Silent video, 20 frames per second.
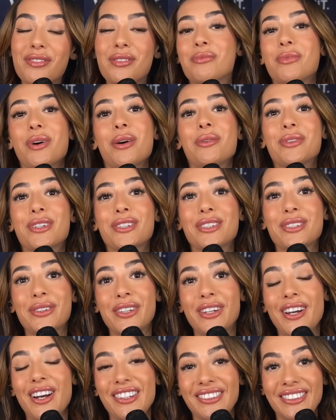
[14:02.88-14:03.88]
from what we're
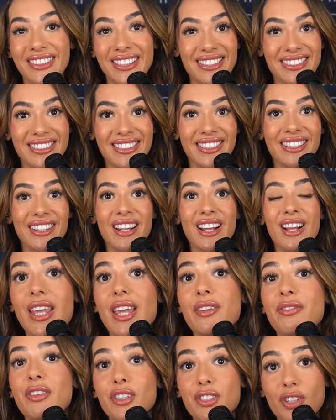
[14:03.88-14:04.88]
doing on LinkedIn.
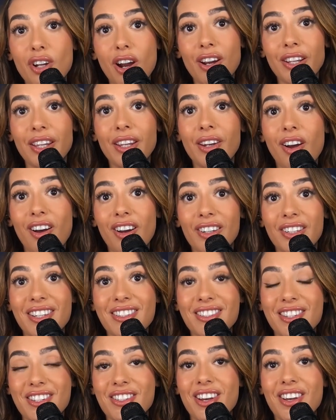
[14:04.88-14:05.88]
If your target
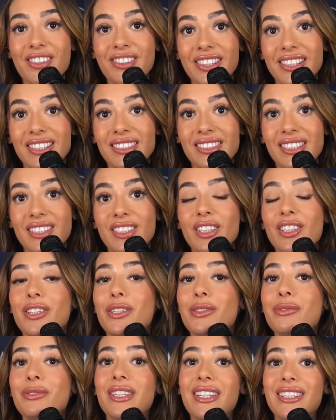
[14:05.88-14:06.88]
audience is on LinkedIn,
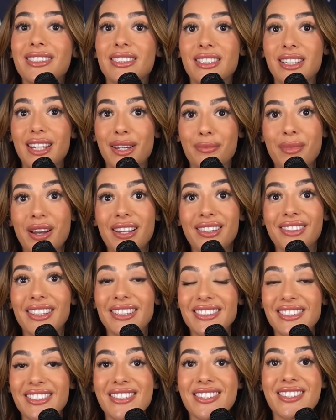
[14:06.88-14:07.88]
you need to take my
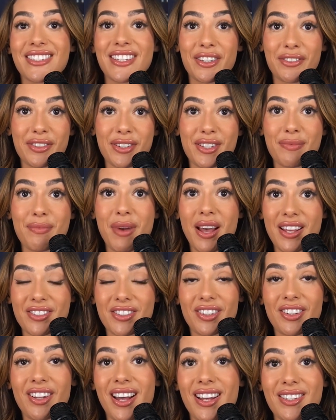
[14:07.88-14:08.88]
LinkedIn Secrets
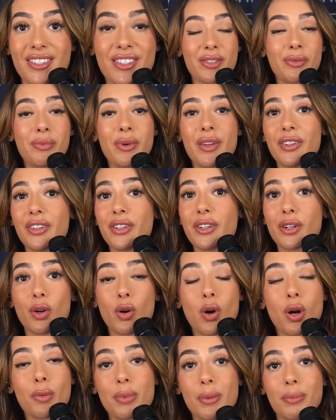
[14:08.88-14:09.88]
Masterclass. So, whether you're
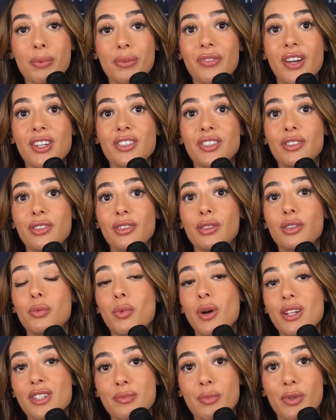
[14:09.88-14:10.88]
a corporate professional
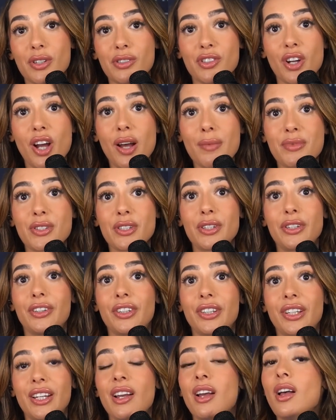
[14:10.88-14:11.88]
who wants more job
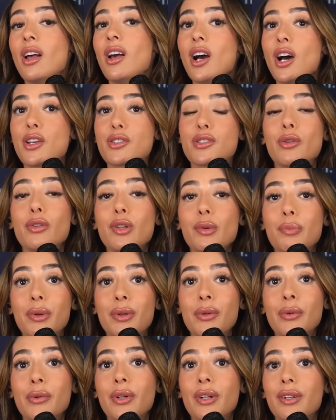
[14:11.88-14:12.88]
security, a
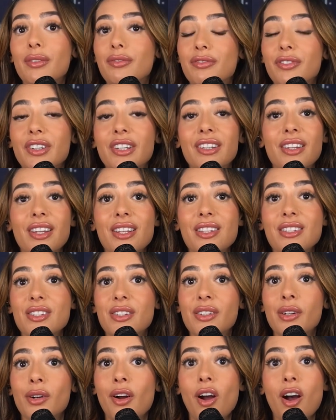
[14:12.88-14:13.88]
solopreneur,
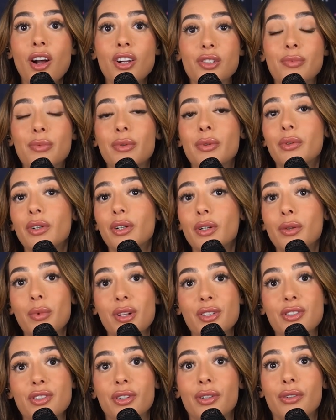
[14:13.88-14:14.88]
freelancer, or entrepreneur who
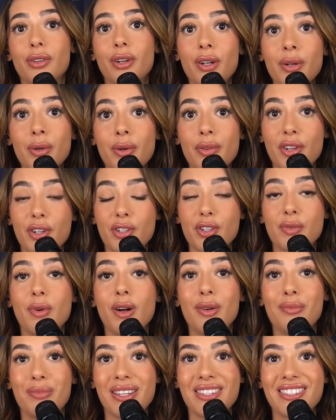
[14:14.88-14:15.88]
wants to grow their
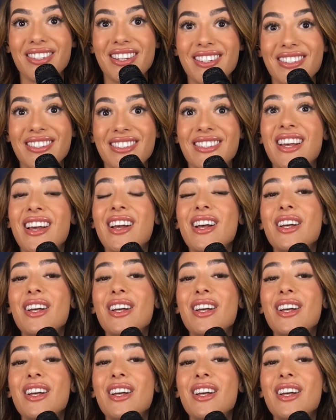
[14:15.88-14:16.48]
small business,